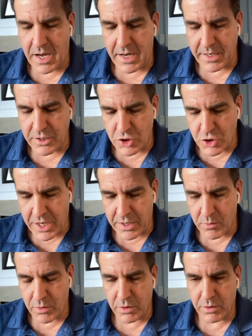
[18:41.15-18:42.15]
in
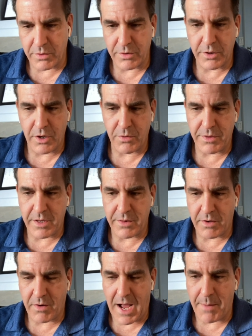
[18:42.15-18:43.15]
general,
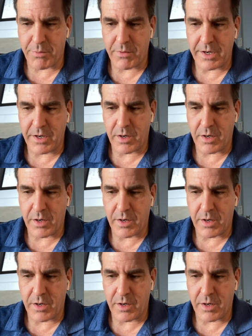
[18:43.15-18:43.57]
they're operating